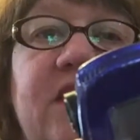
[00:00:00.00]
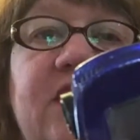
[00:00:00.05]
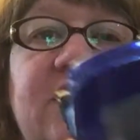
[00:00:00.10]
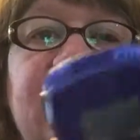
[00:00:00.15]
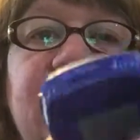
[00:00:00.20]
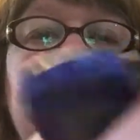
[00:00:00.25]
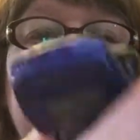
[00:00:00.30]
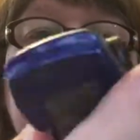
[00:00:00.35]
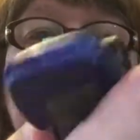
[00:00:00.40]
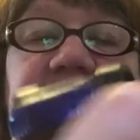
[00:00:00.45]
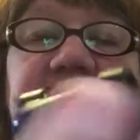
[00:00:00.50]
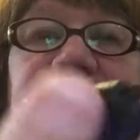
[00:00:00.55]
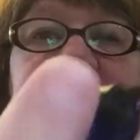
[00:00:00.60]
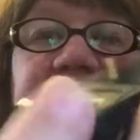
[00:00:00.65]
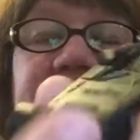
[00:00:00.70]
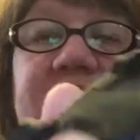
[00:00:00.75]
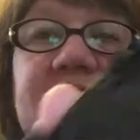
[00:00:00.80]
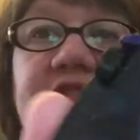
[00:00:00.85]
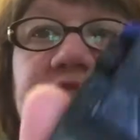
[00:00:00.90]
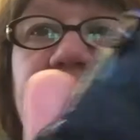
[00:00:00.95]
So this is
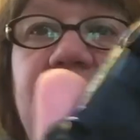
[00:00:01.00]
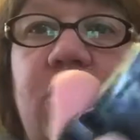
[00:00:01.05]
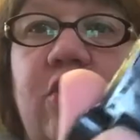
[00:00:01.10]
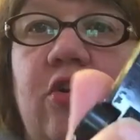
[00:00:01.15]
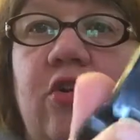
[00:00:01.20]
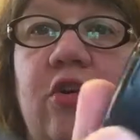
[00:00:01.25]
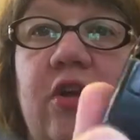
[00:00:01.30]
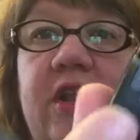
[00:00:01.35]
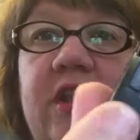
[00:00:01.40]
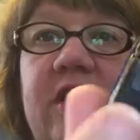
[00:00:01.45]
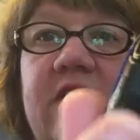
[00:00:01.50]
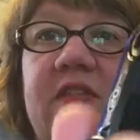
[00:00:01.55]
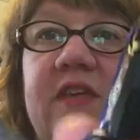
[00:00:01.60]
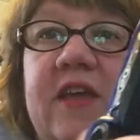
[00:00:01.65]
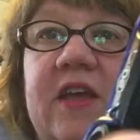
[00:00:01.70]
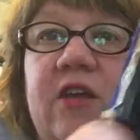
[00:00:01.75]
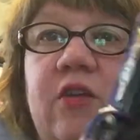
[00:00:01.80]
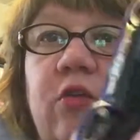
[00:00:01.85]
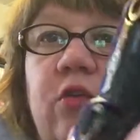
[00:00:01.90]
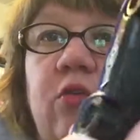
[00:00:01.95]
actually, I think,
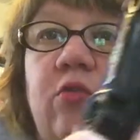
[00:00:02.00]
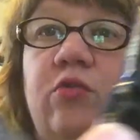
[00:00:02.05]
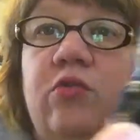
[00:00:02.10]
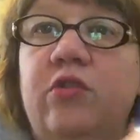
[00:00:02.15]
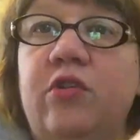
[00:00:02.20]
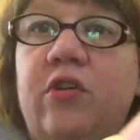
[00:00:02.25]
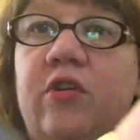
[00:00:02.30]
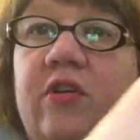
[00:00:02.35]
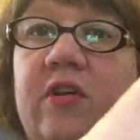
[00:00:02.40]
an older,